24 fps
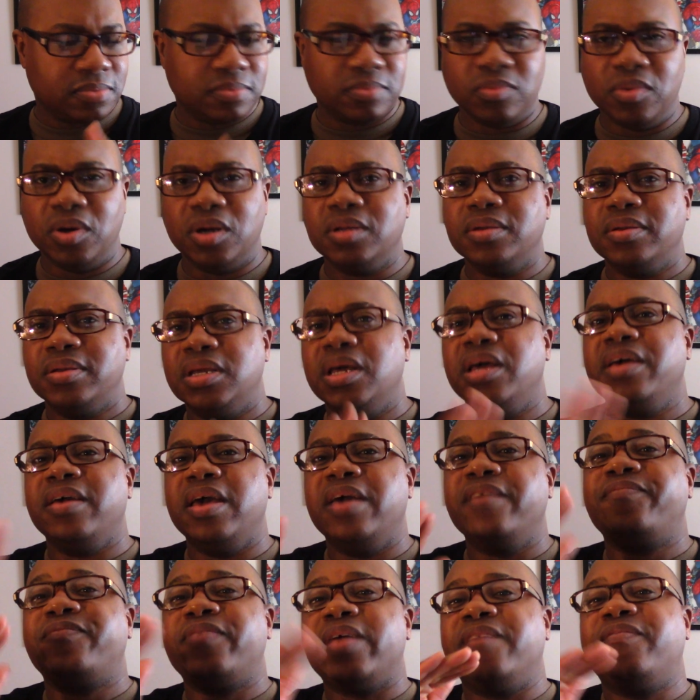But
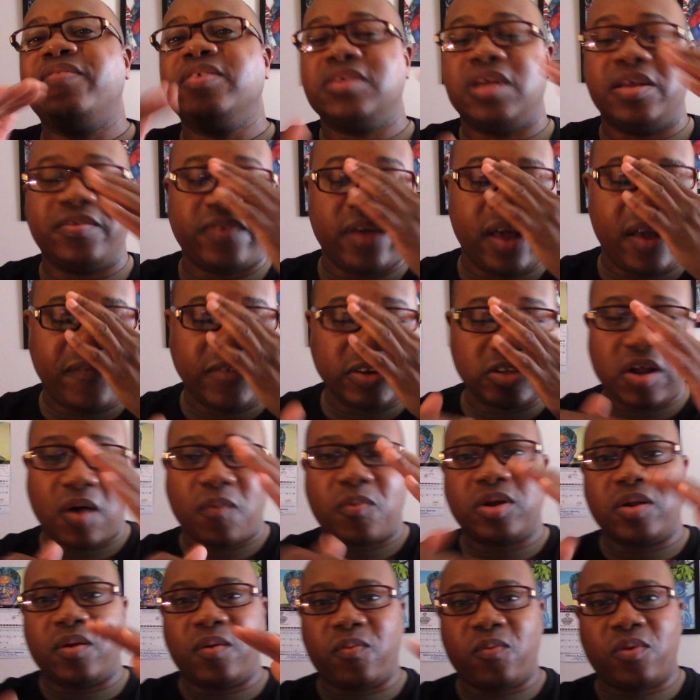it feels
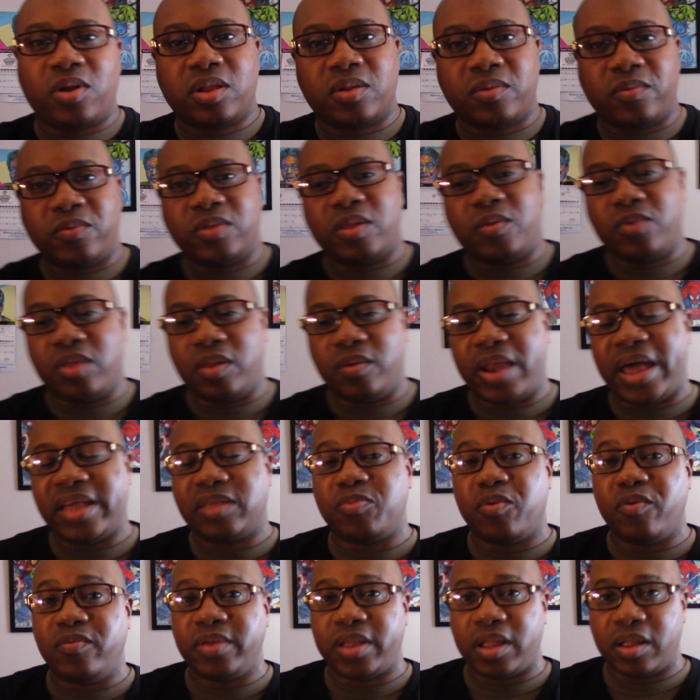like where the last
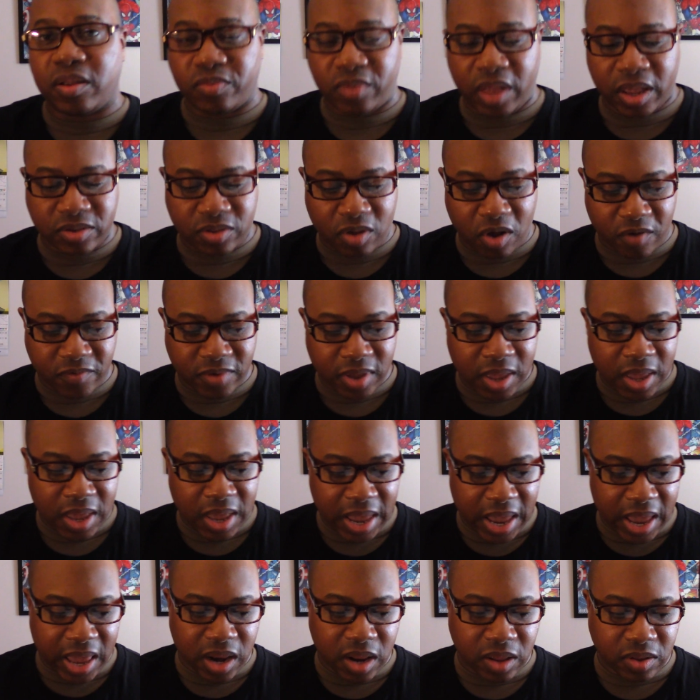movie takes off.
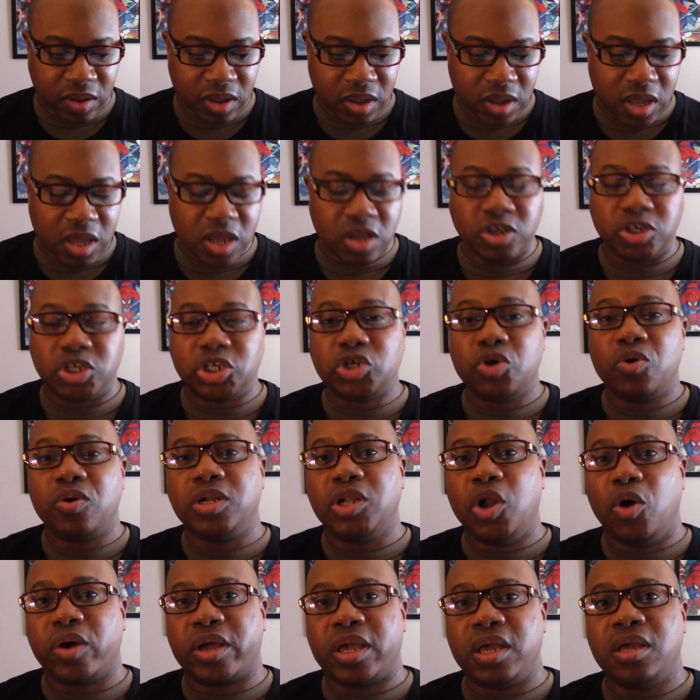And he's showing
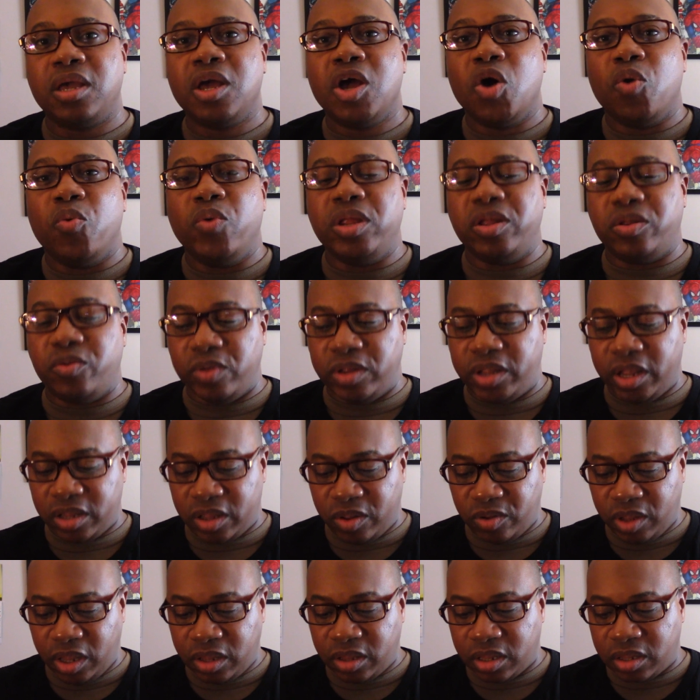Loki, we take
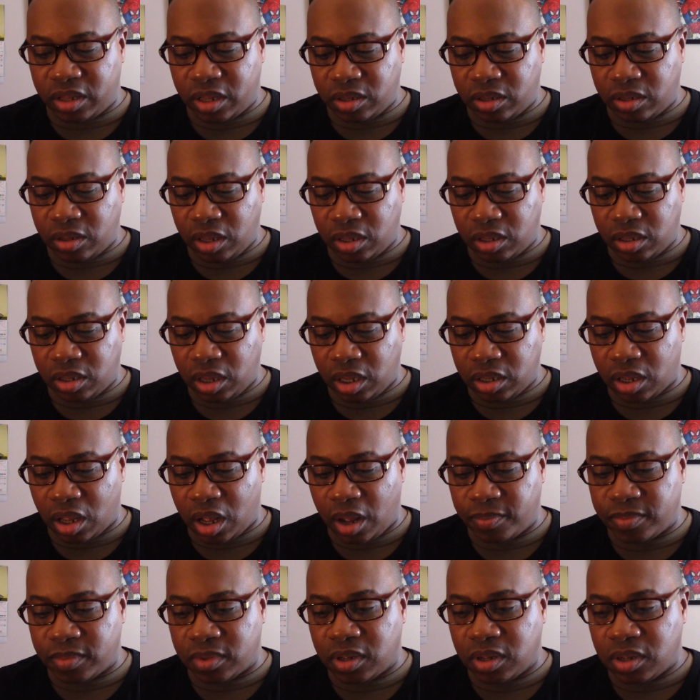
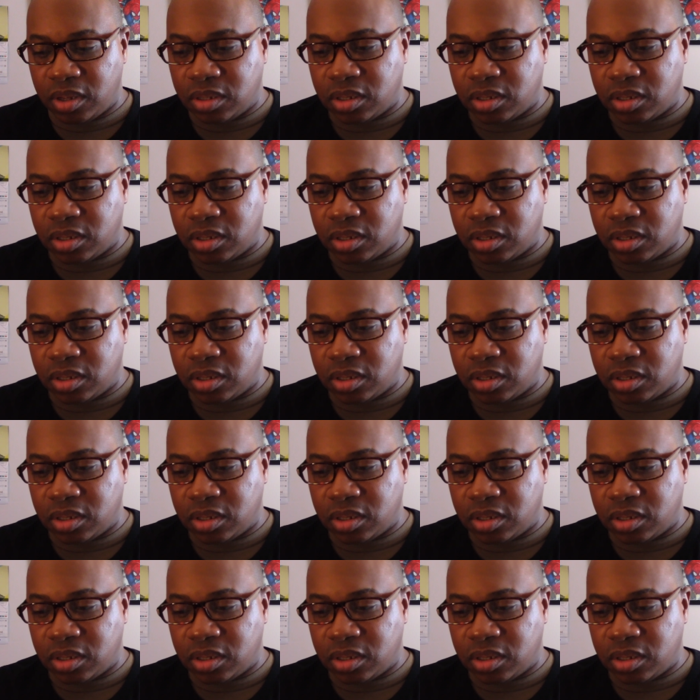the